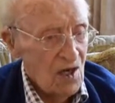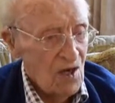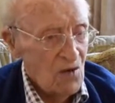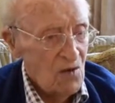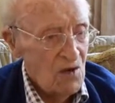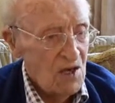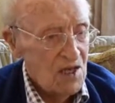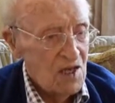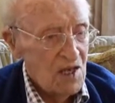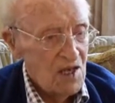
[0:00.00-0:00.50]

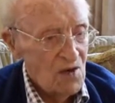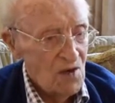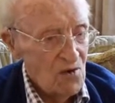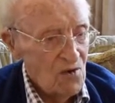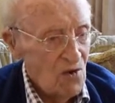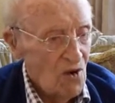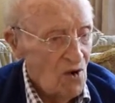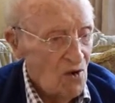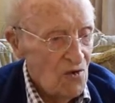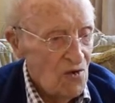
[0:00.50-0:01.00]
which is a
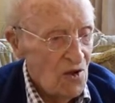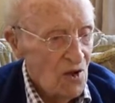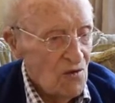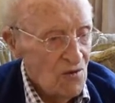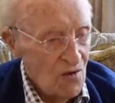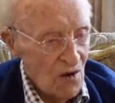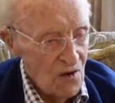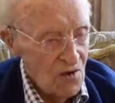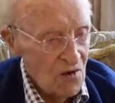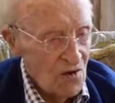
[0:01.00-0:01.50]
road that
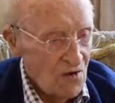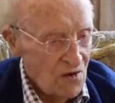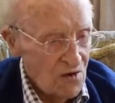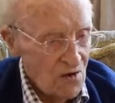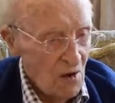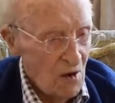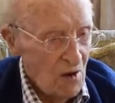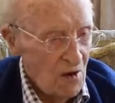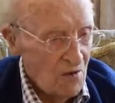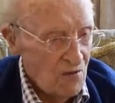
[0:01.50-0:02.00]
runs
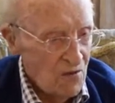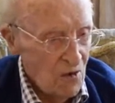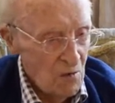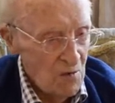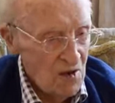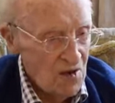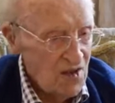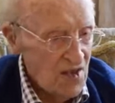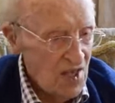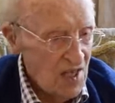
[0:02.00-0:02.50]

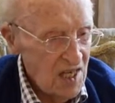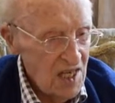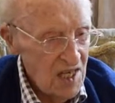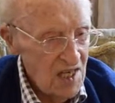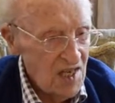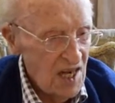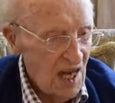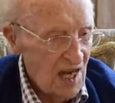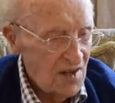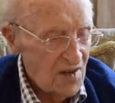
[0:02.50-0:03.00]
from the city
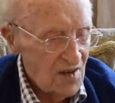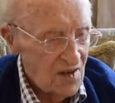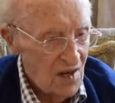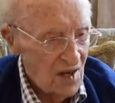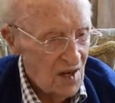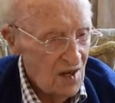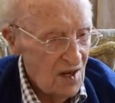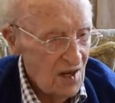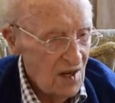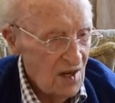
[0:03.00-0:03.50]

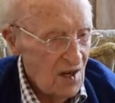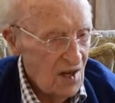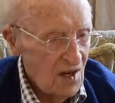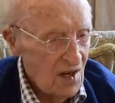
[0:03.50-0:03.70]
centre